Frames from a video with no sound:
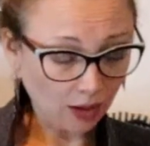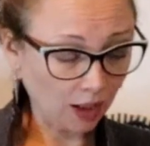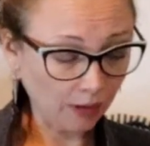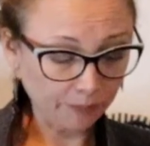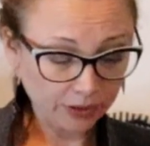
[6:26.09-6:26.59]

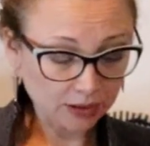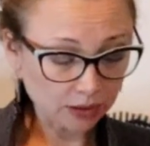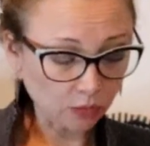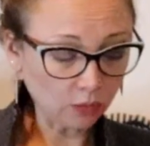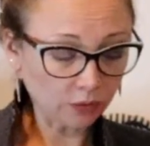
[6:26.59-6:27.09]
But he
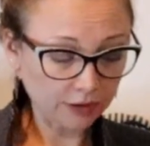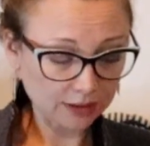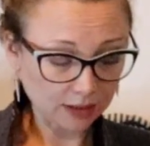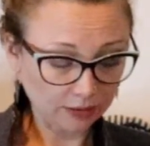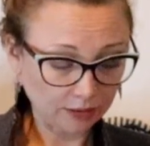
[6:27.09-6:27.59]
did all of
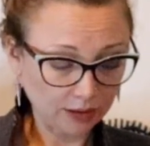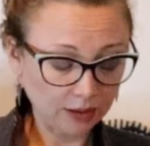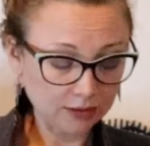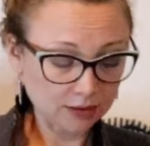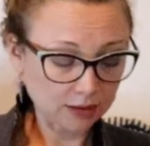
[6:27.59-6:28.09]
these other
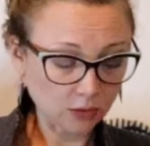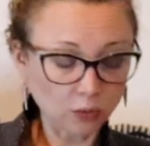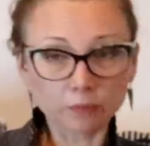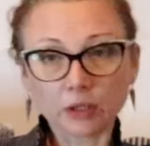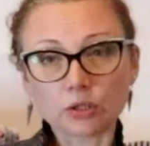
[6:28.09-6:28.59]
things,
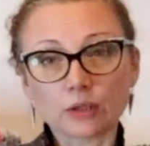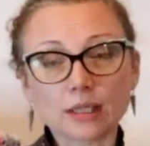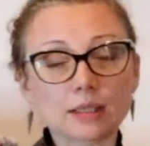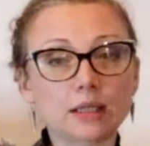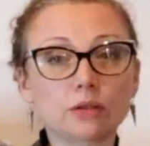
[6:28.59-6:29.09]
called me 2
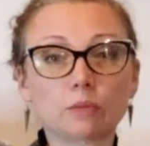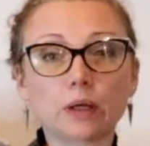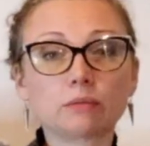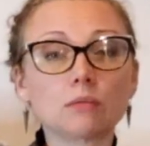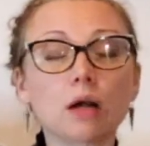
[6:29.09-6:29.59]
days later and
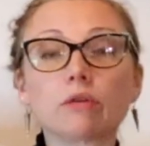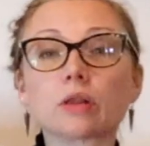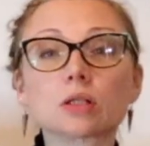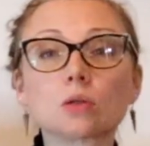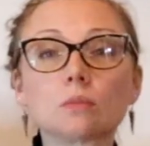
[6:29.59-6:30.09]
went,
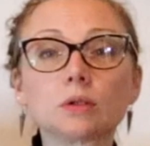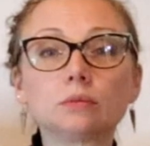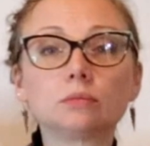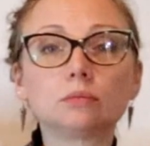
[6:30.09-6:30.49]
everything's normal.